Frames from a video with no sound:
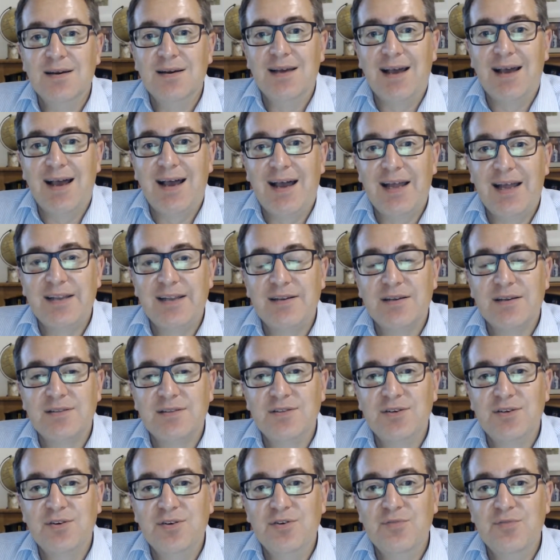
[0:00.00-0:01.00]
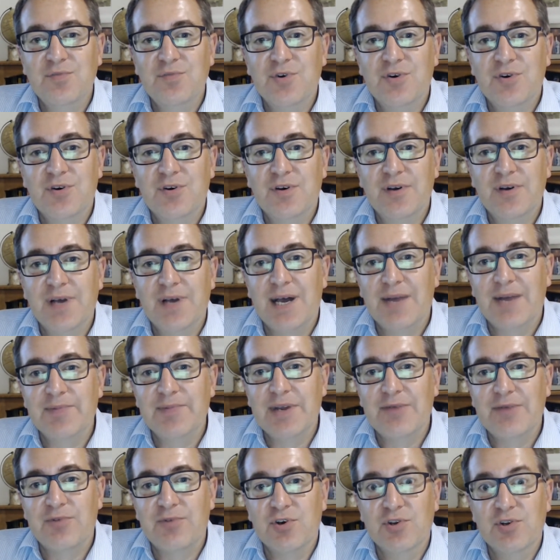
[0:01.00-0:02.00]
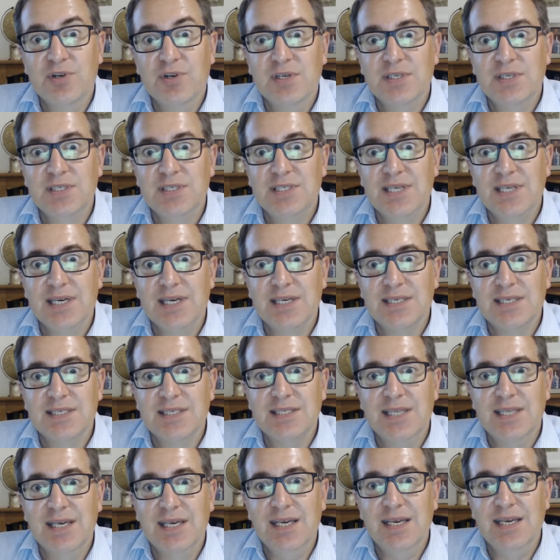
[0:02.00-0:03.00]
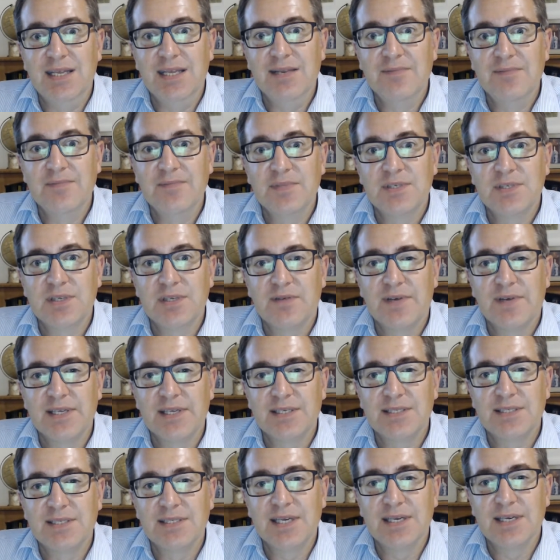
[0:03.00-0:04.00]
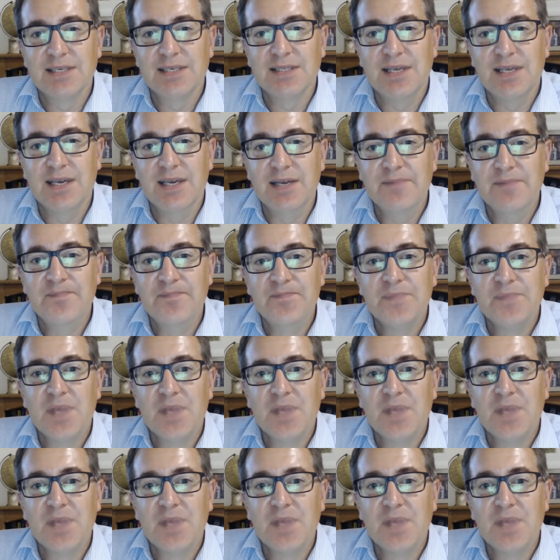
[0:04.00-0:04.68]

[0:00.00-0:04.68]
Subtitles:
Add 2 more, I'm now on 16. So that's 16.